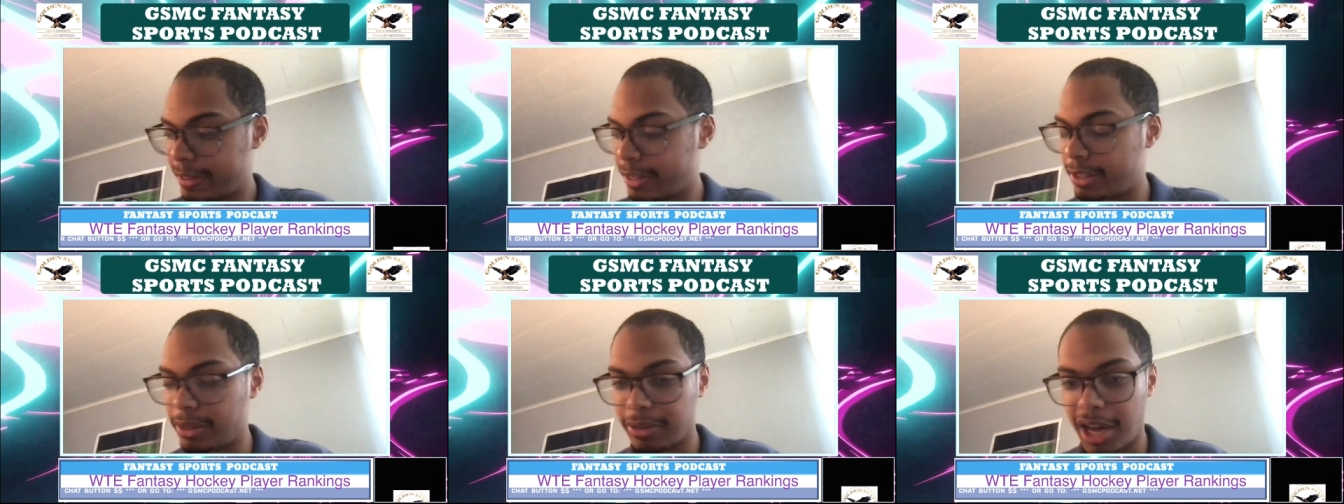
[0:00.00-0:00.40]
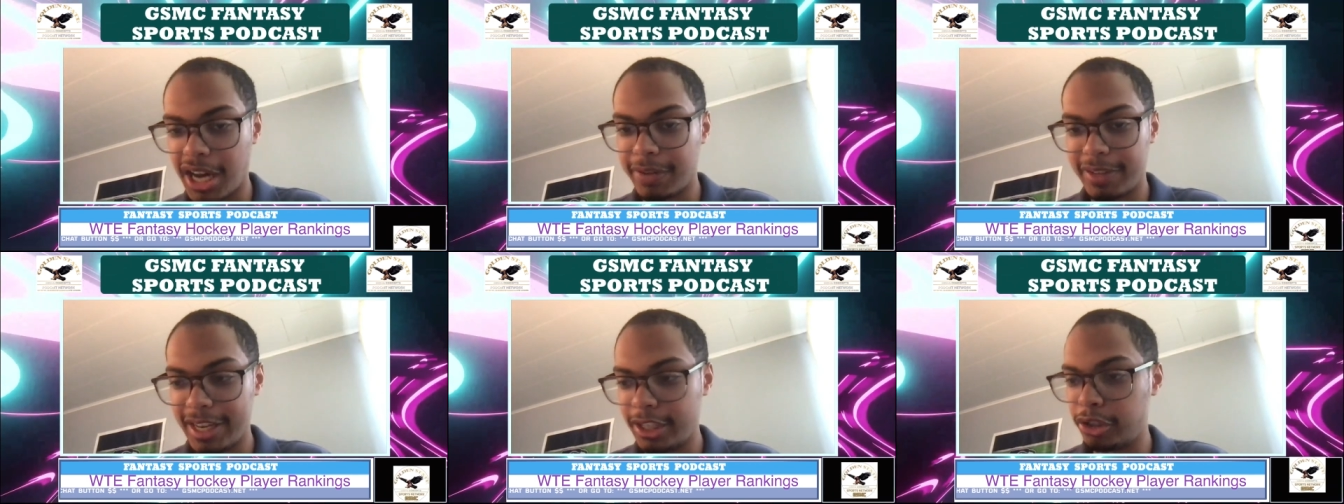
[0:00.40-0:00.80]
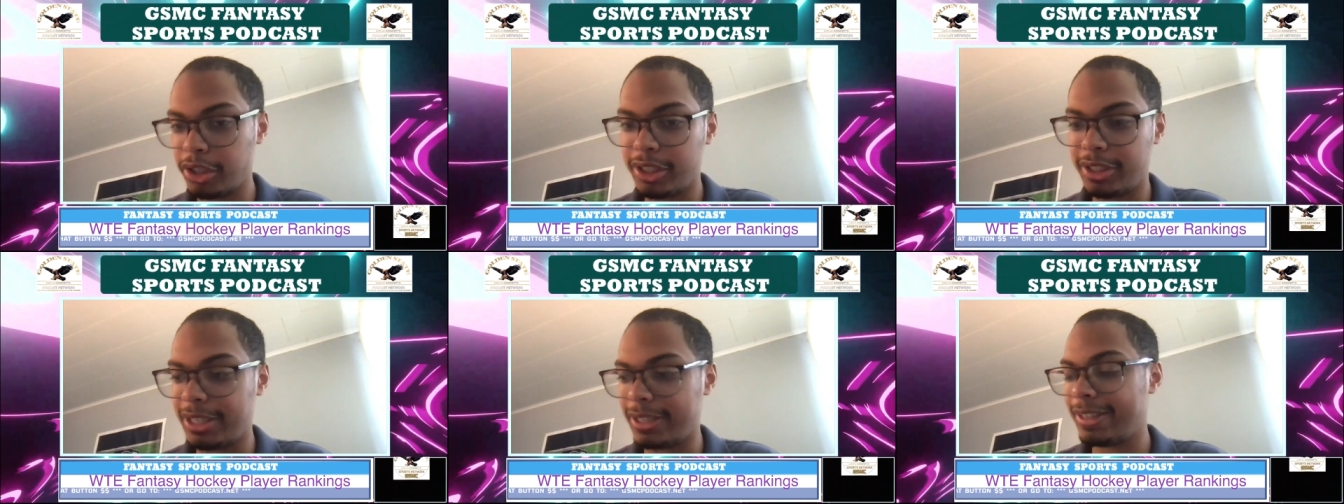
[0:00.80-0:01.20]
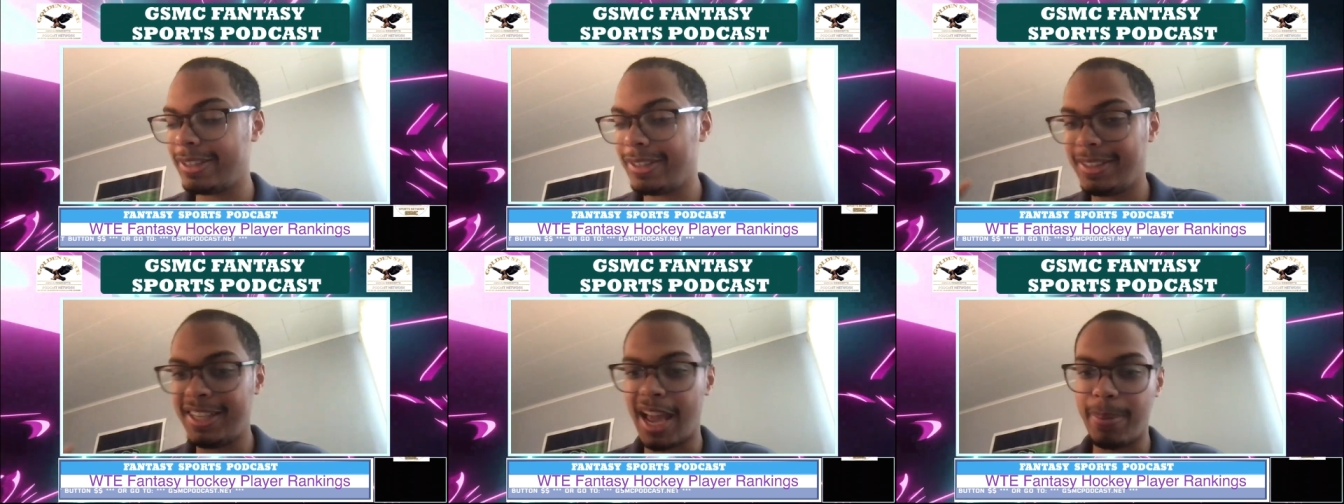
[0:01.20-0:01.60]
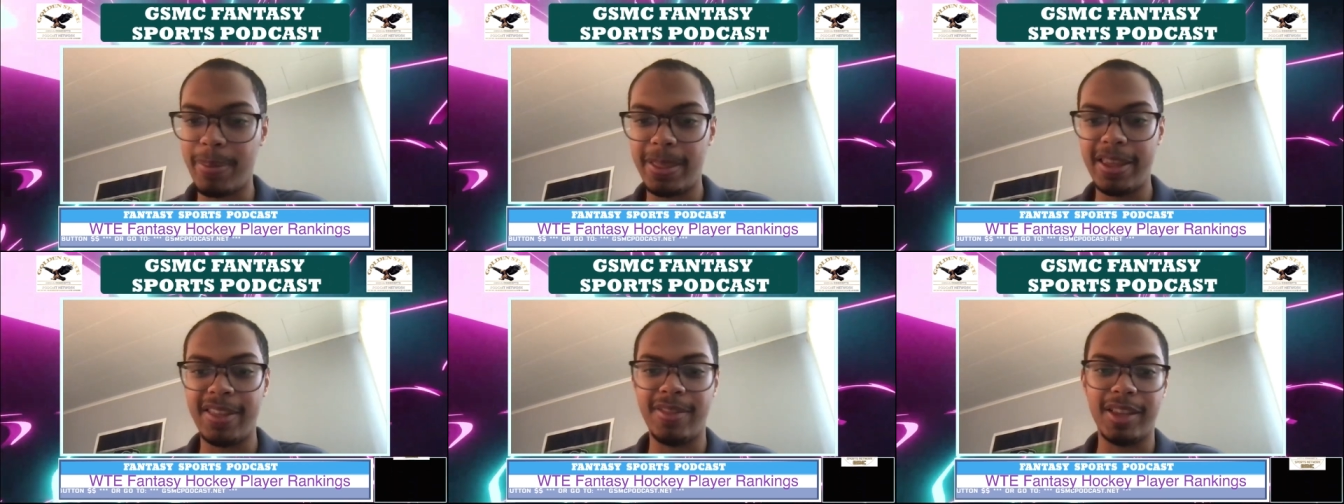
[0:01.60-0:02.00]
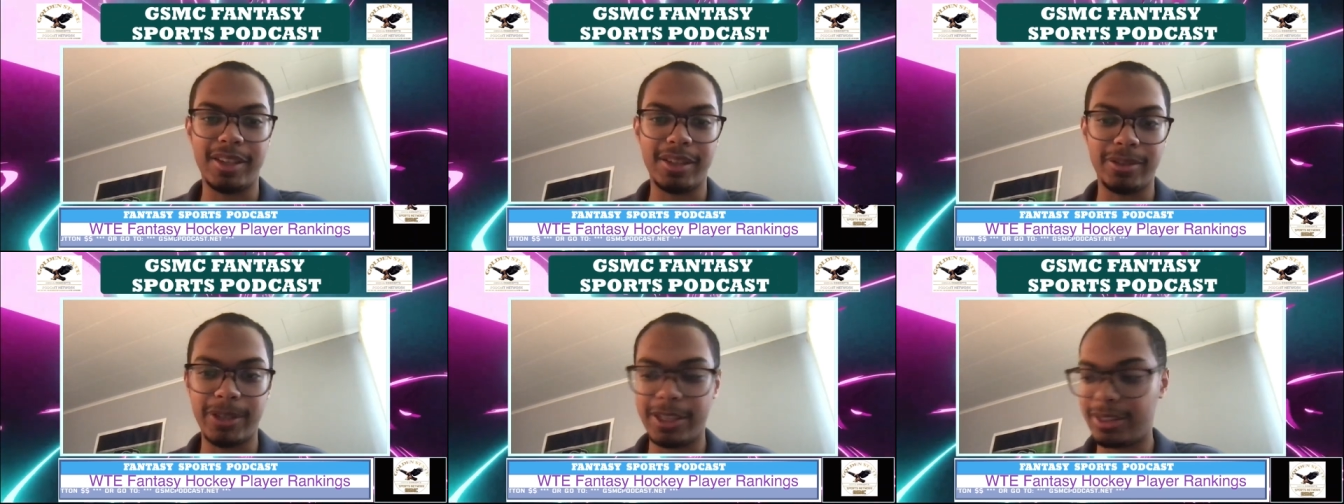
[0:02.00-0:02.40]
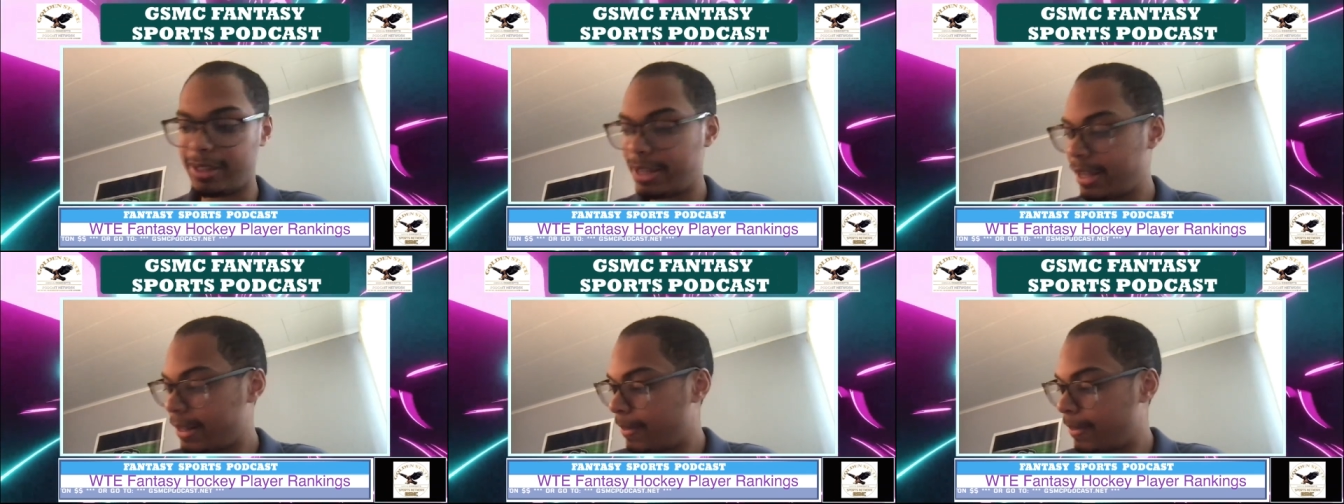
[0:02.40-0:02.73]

there's a lot of interesting depth in this list.